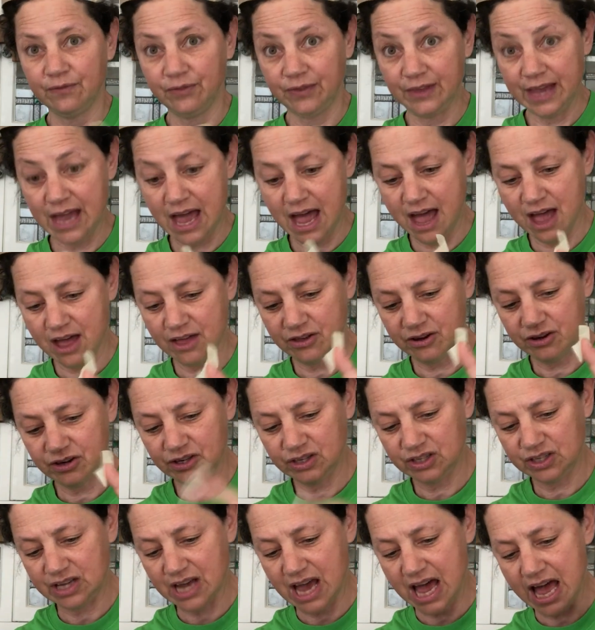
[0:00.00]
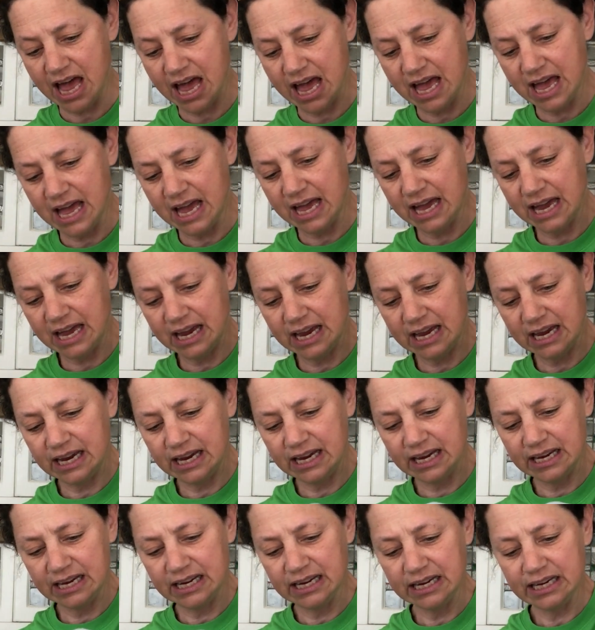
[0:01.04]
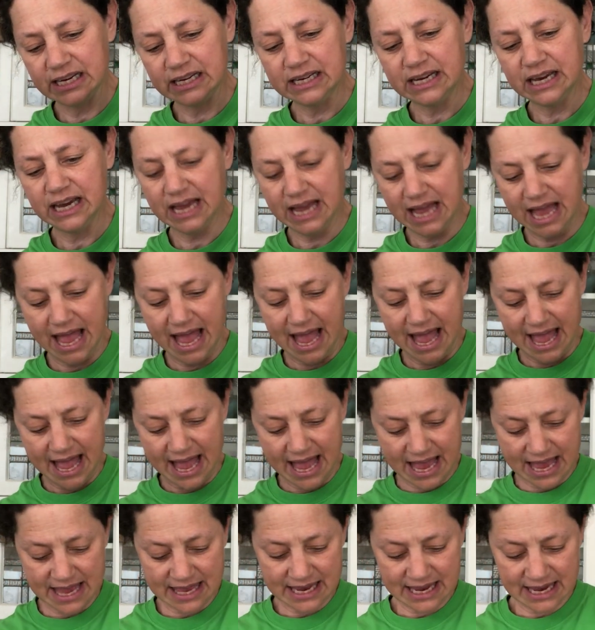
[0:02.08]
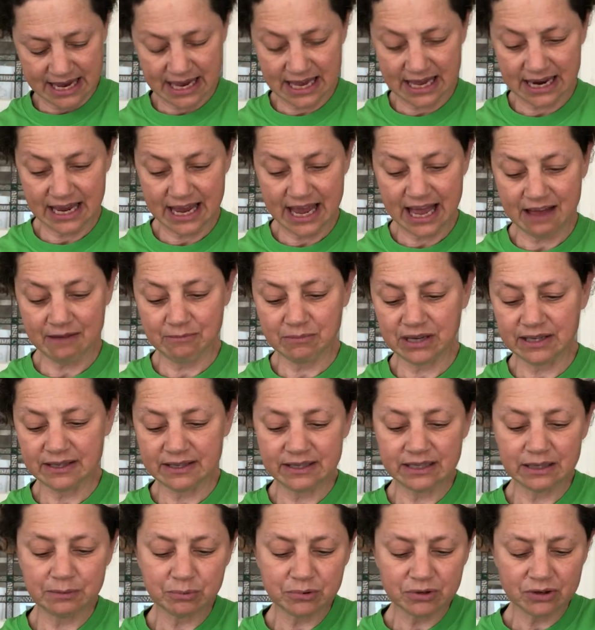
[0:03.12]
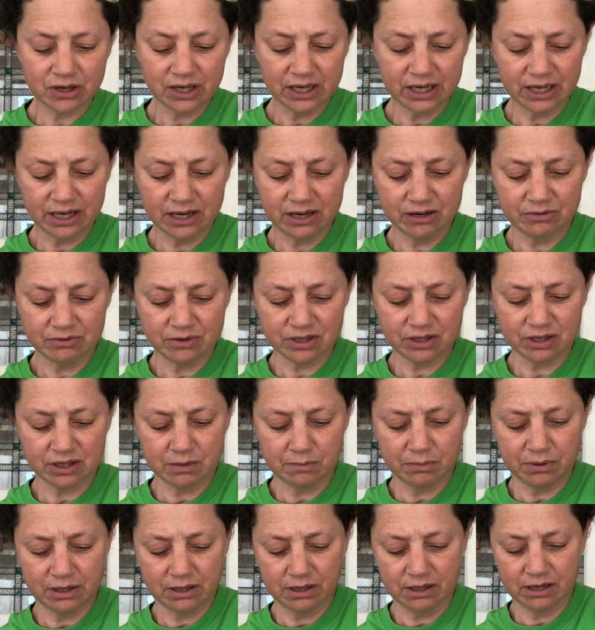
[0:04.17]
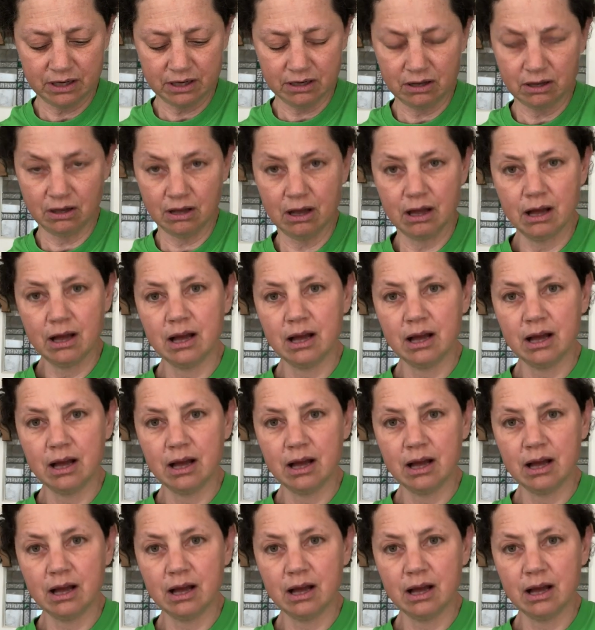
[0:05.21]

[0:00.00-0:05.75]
the other side. And then I have my stapler here. I'm just gonna put a little